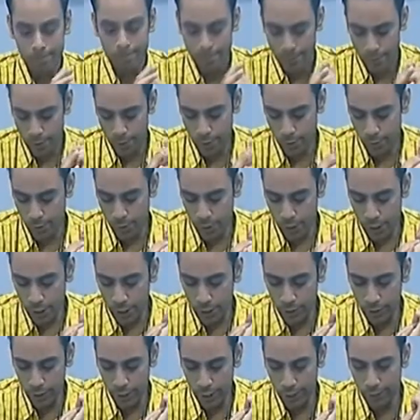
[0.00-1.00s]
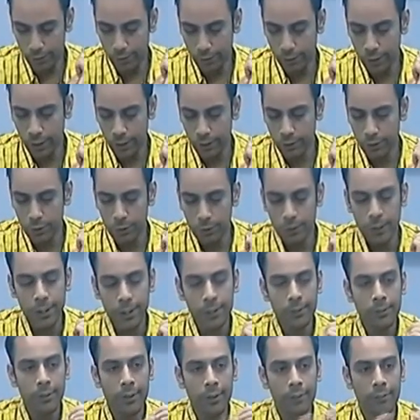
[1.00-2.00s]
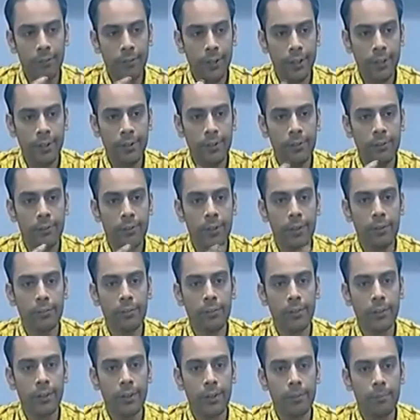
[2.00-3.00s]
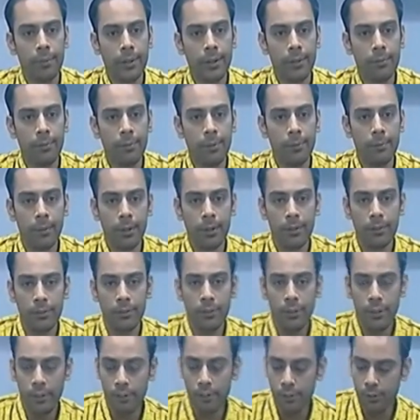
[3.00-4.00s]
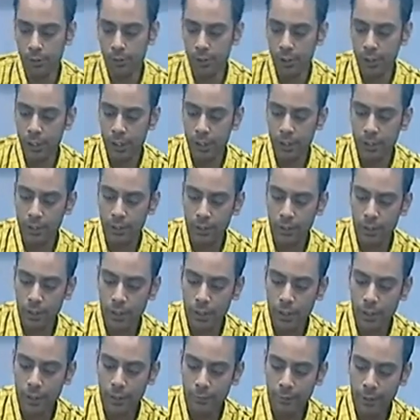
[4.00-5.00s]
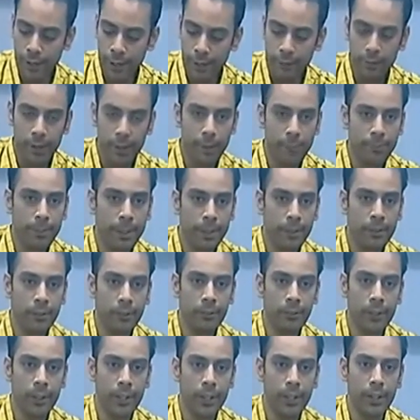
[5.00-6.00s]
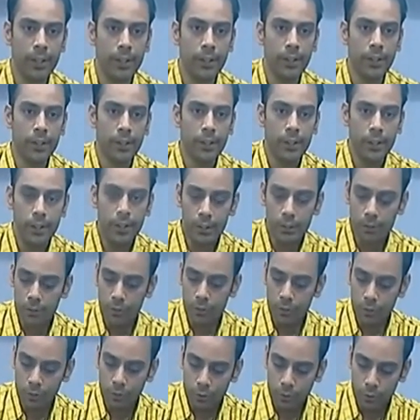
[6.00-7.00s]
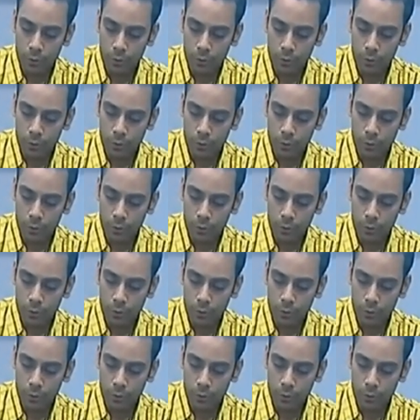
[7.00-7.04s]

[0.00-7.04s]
So we need to have the student who are willing to work for their placement. But since there we have MTEC over here, so